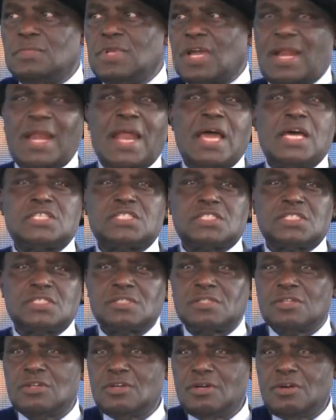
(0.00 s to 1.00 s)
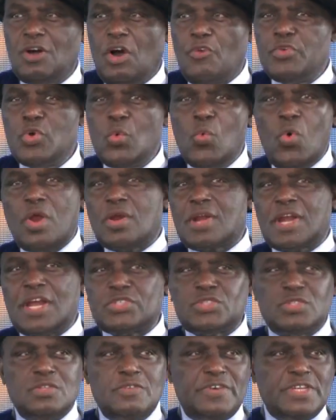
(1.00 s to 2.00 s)
class of a
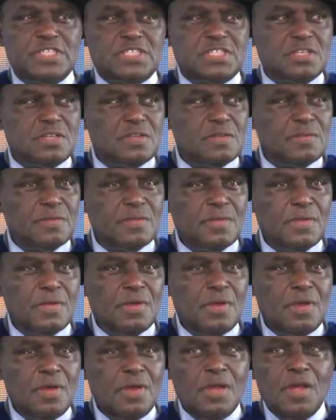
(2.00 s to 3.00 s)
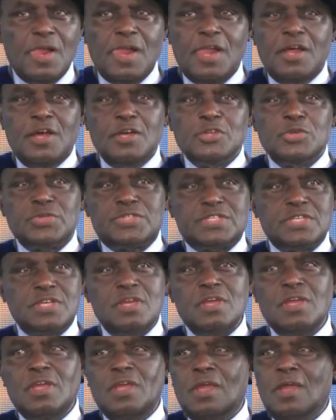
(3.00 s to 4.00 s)
world-class university. You
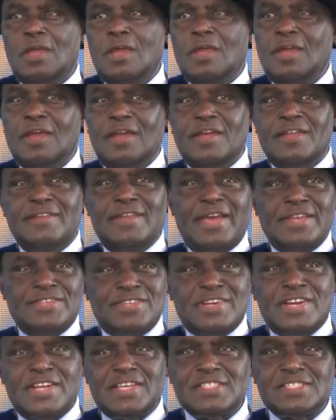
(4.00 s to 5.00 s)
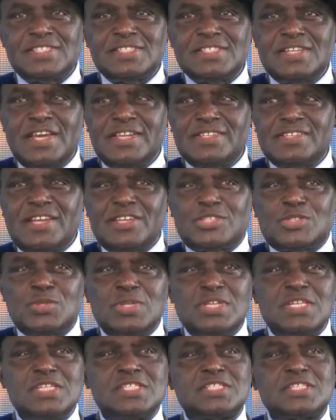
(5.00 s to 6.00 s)
see Nigerian
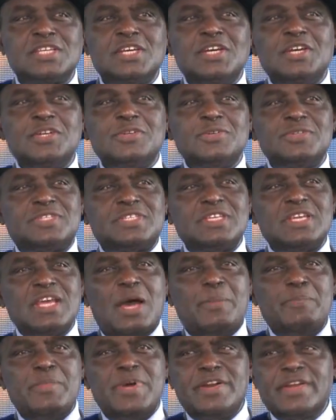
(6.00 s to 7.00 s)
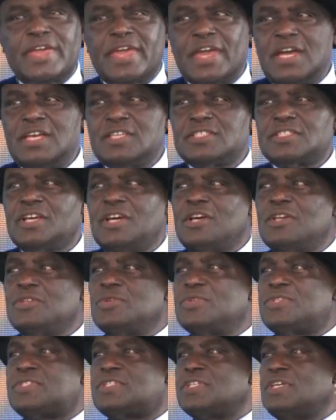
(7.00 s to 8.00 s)
students, you see Americans,
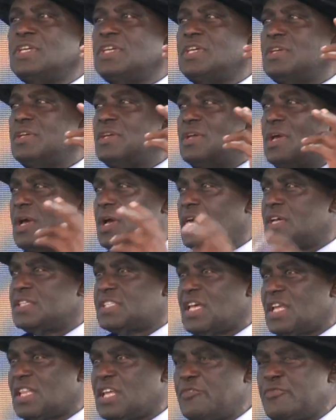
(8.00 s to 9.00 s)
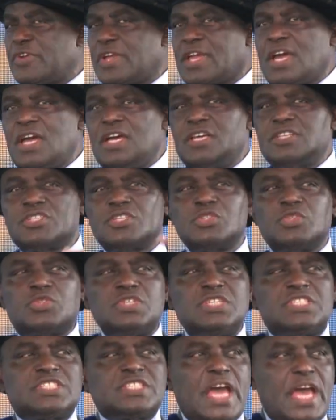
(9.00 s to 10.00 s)
you see South Africans, you
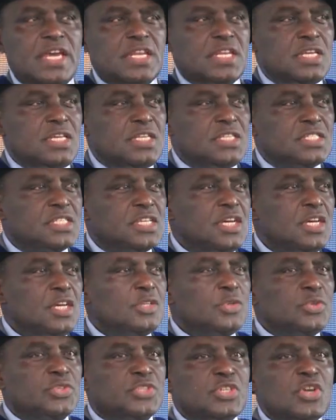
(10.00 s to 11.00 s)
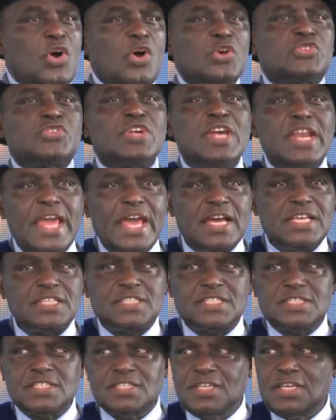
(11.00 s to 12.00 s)
see Chinese, you see Australians.